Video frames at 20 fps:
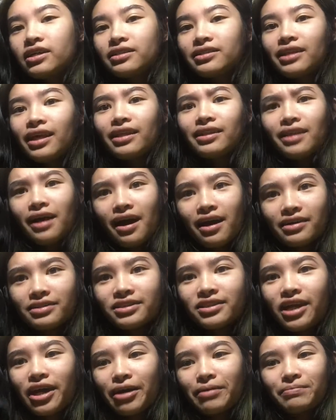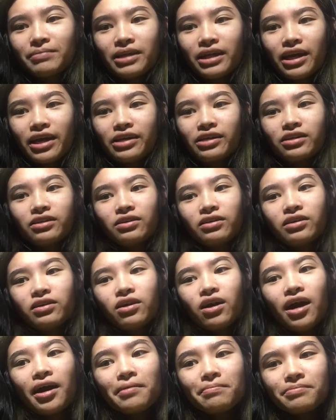the last time that I
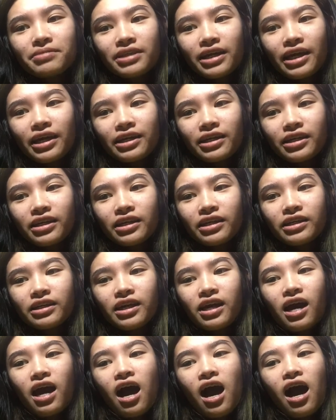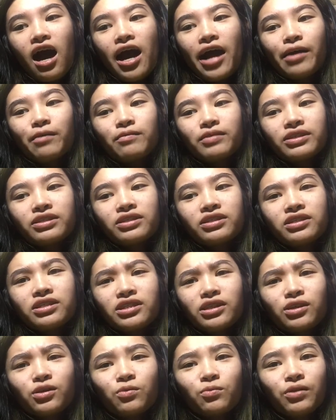updated, I was
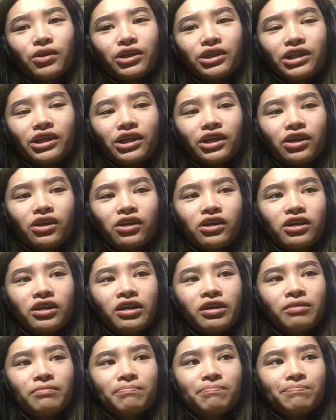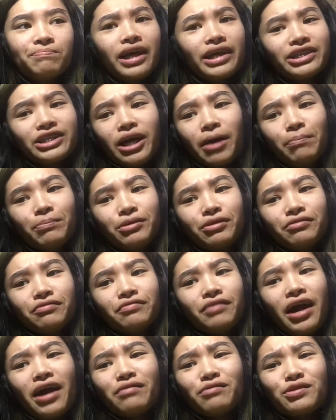still working on like chapter
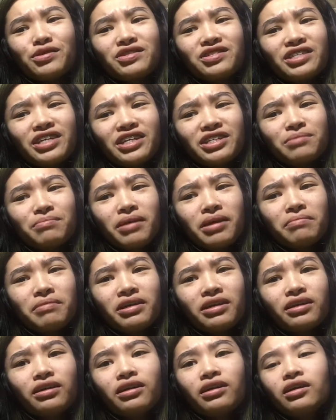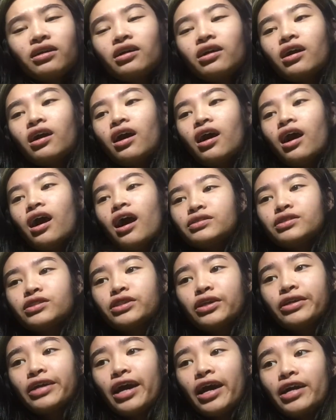5 or 6 maybe. So
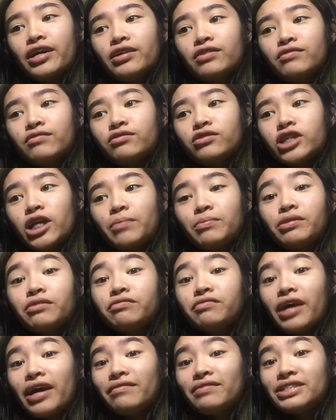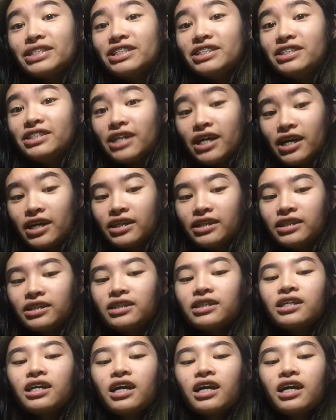yeah, chapter 5 is done.